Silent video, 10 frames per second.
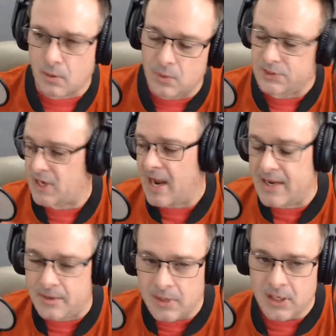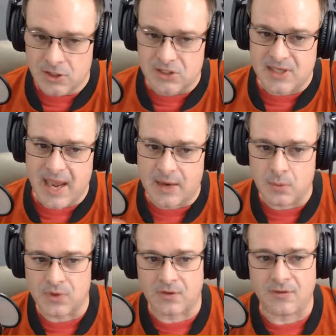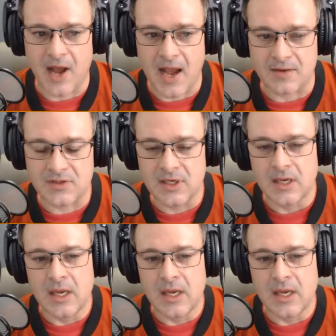which I just had with the 5s,